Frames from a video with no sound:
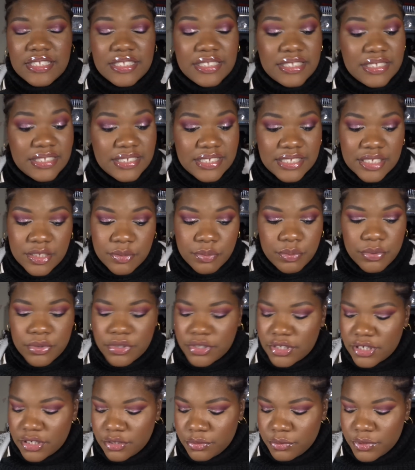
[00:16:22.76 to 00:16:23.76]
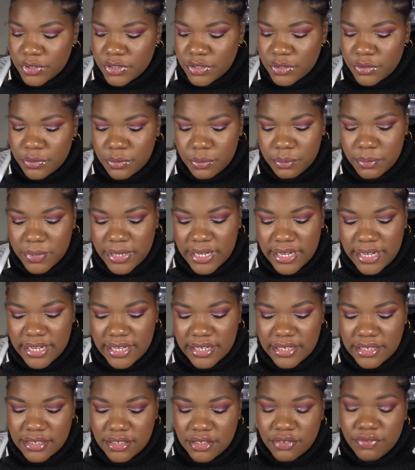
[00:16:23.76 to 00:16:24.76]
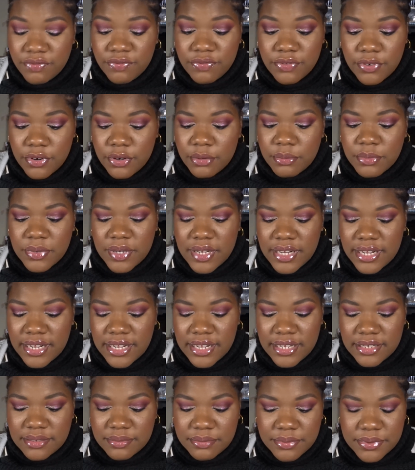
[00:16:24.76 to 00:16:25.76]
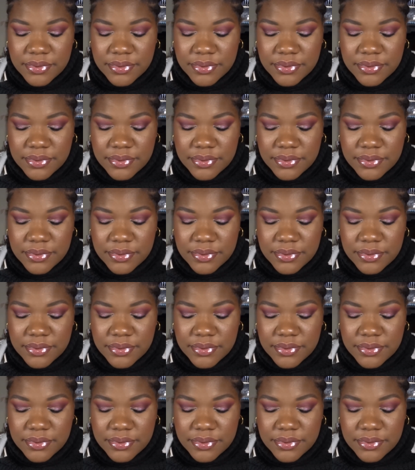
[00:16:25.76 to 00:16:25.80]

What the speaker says: This product was so bad. The formula,